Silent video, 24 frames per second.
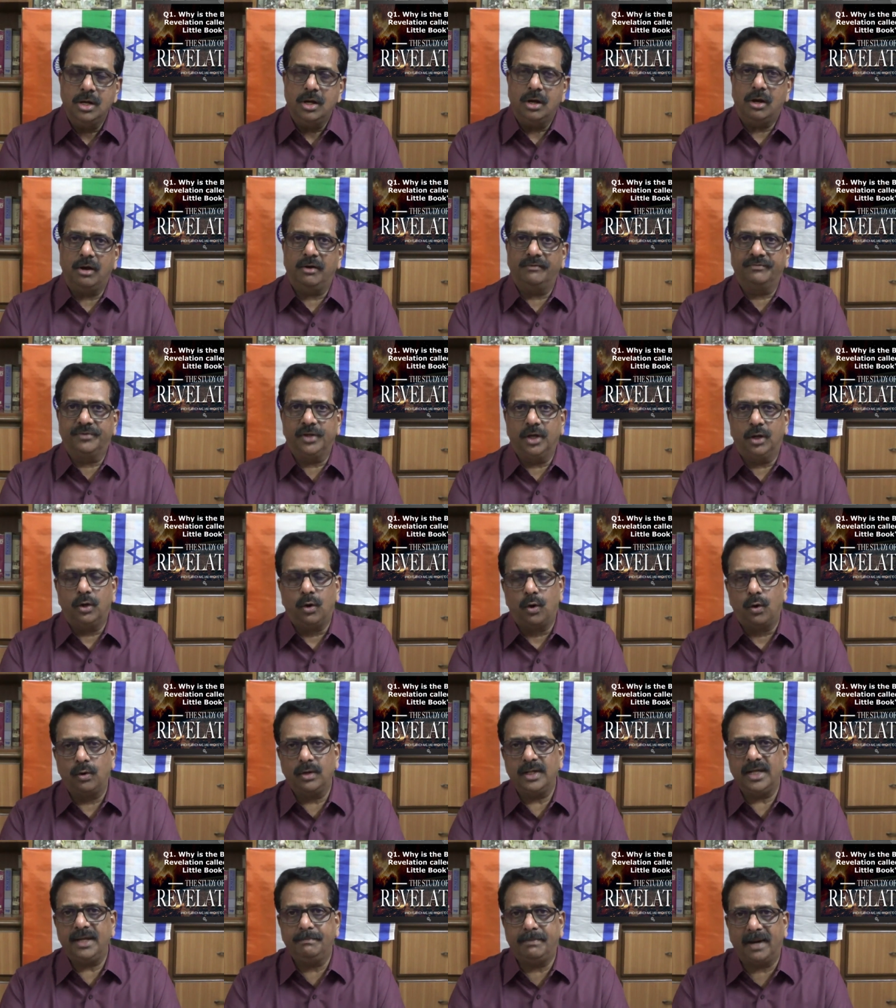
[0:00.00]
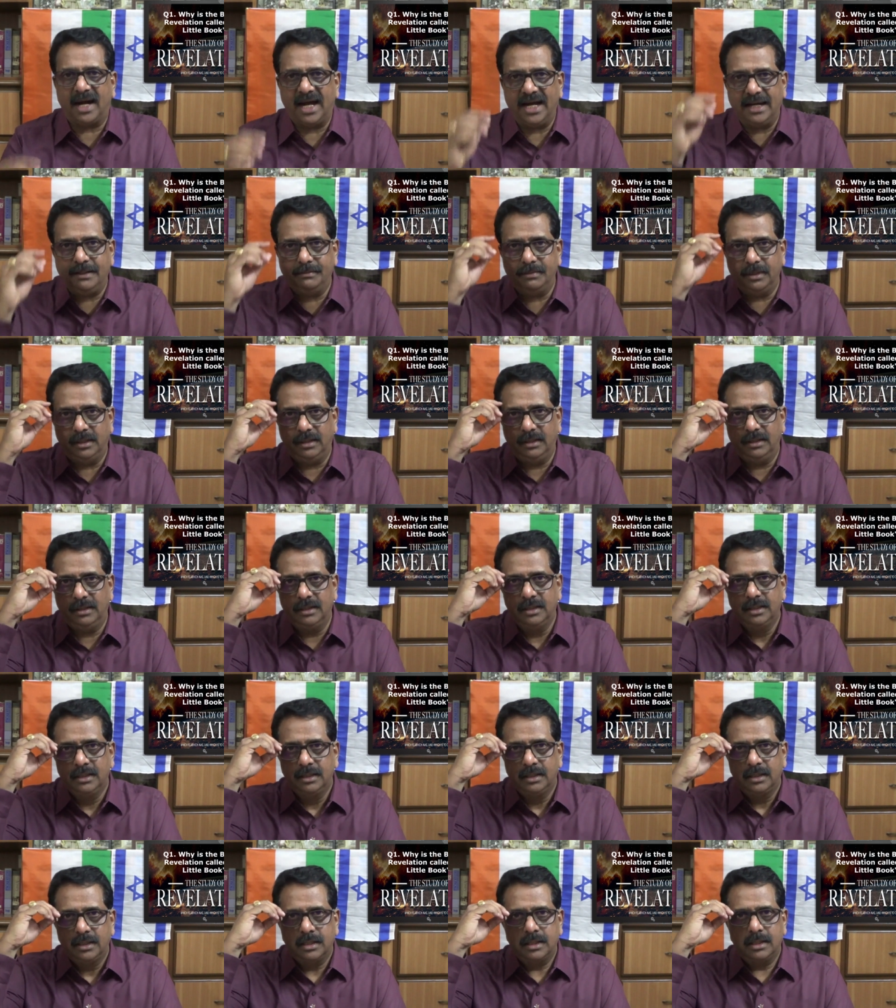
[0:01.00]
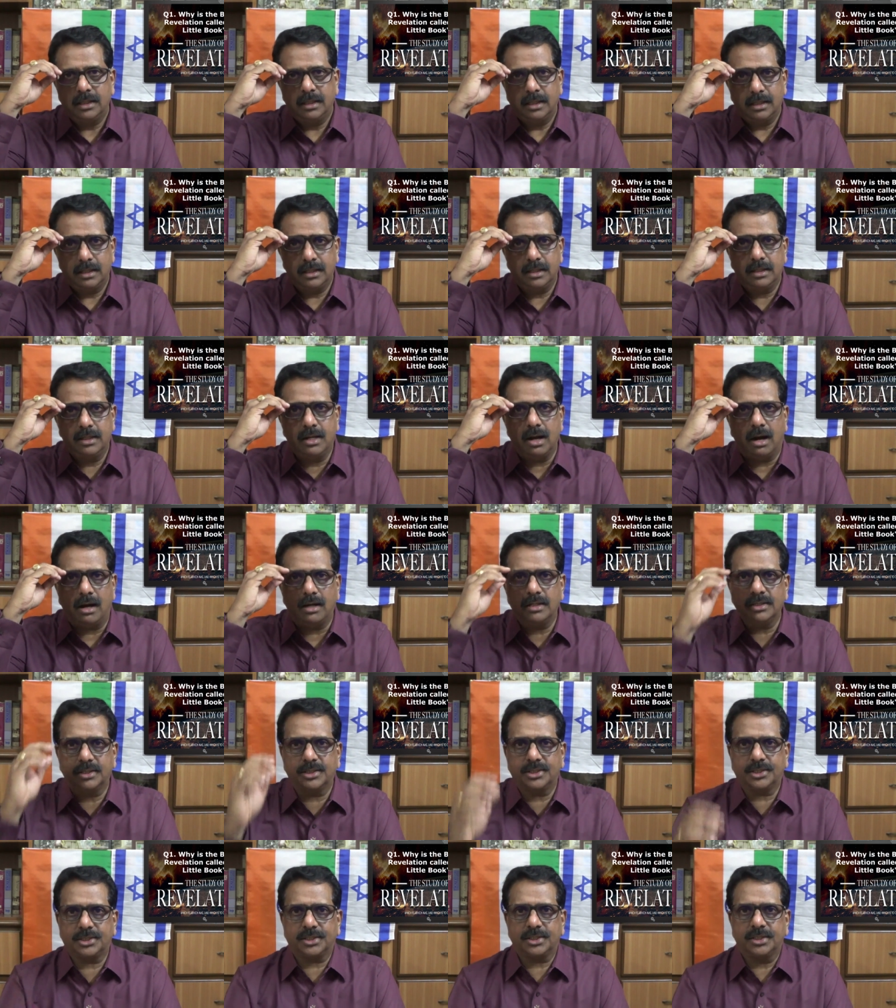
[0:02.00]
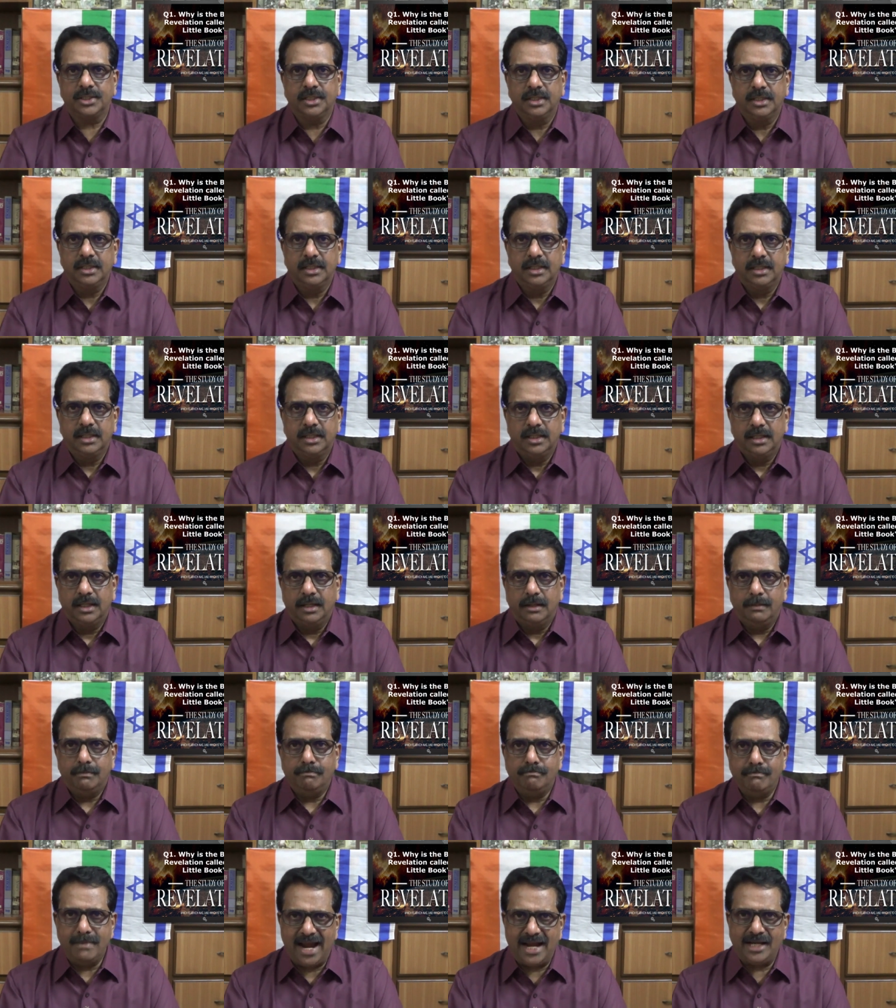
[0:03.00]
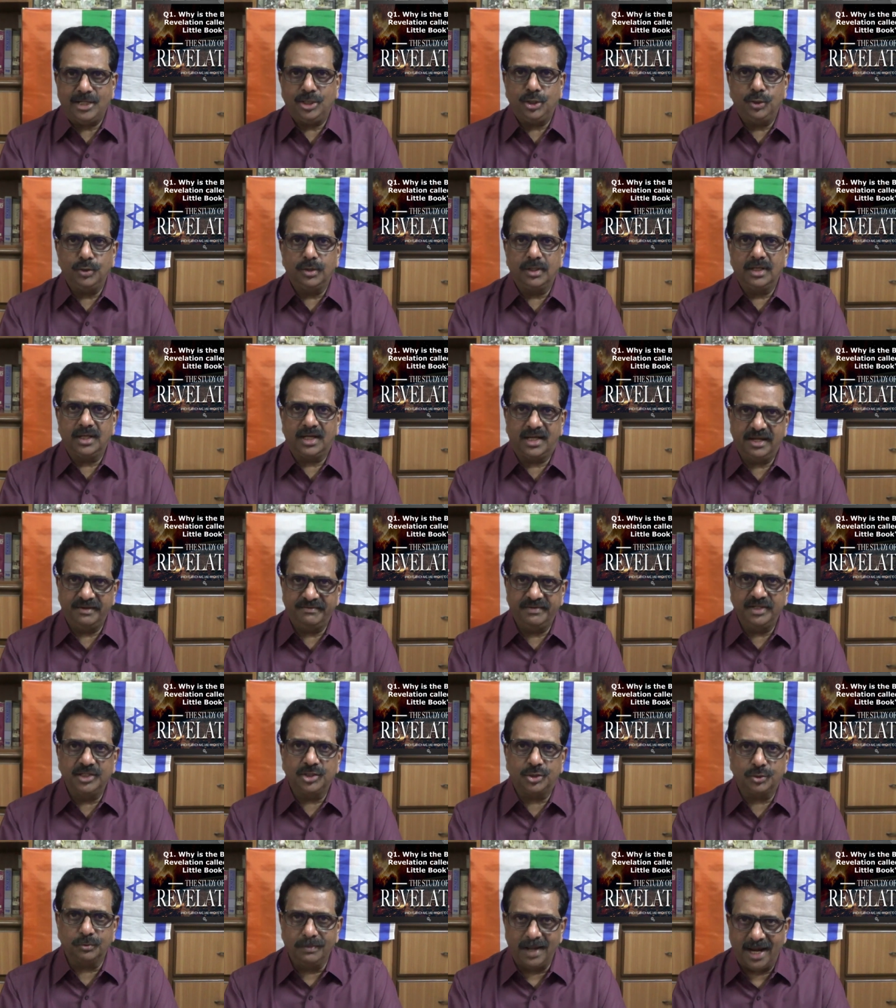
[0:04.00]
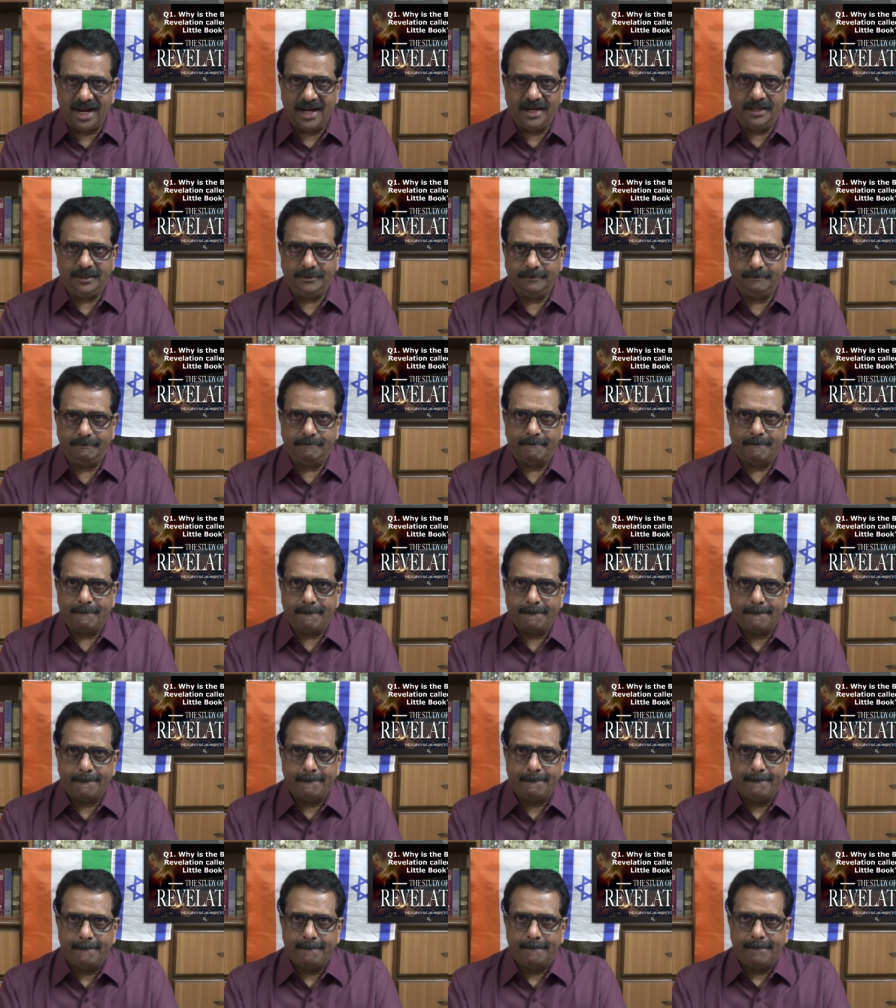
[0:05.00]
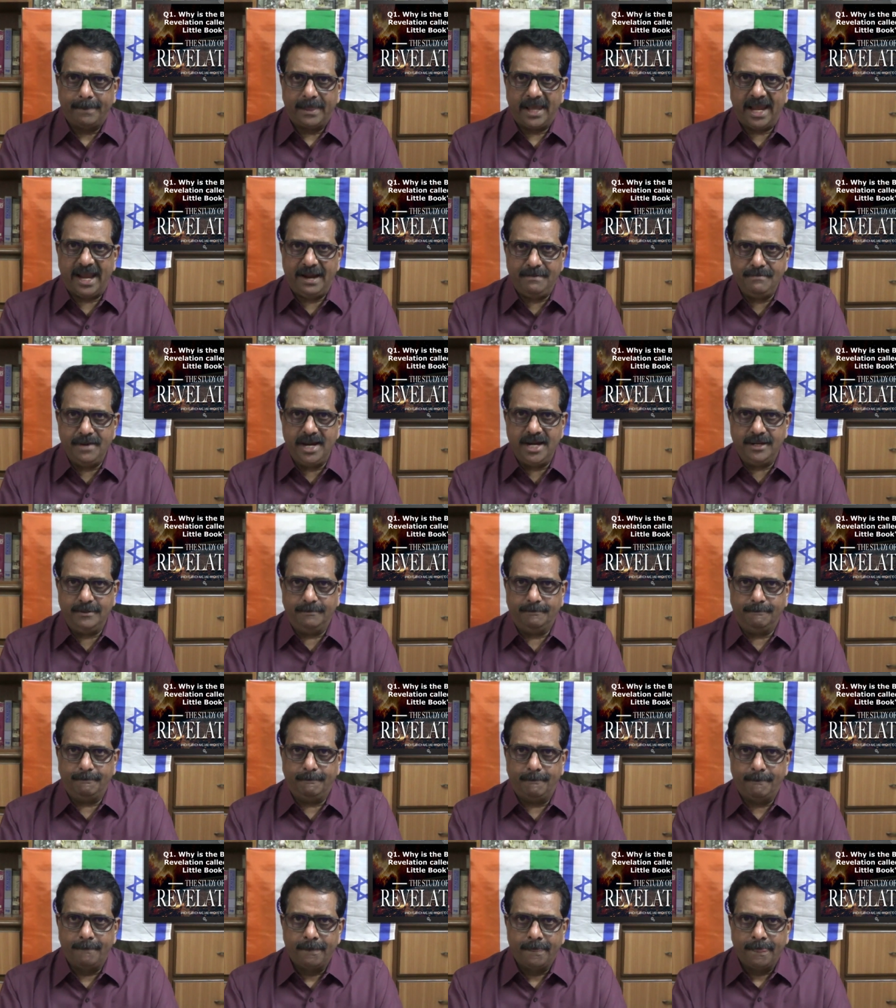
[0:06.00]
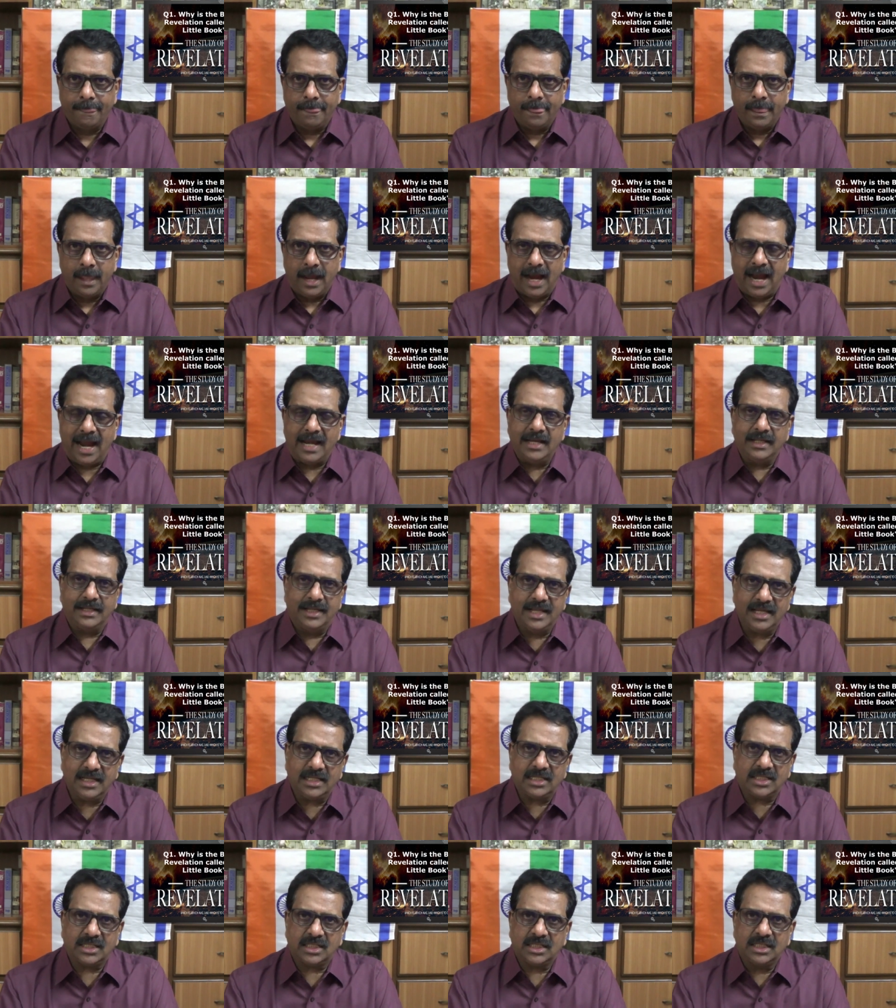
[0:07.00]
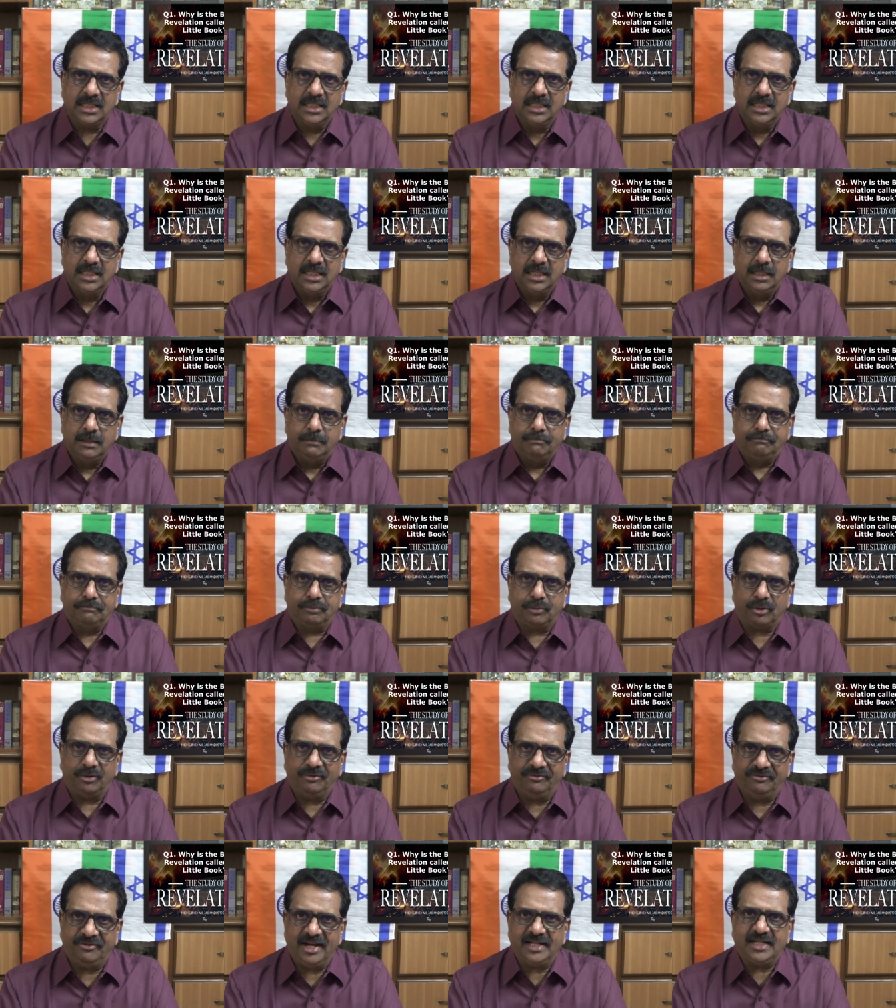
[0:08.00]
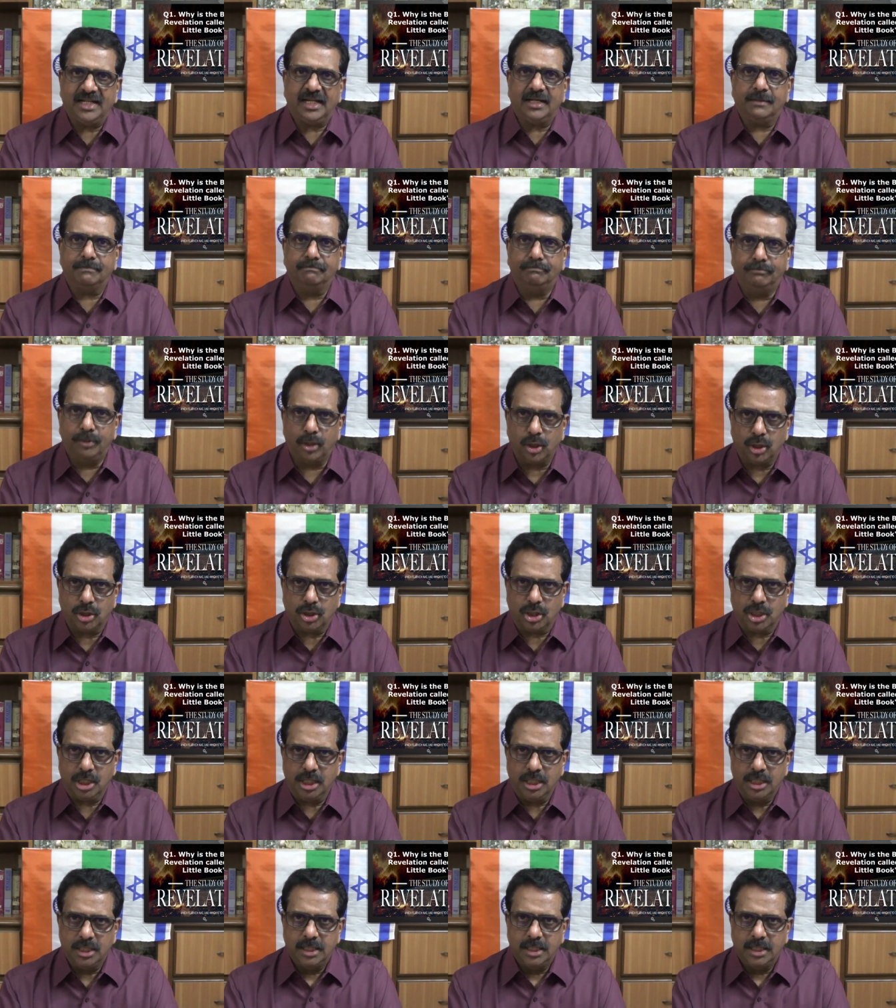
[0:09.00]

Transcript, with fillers: of the Holy Bible. God's manual given to man. Amen. And this prophetic book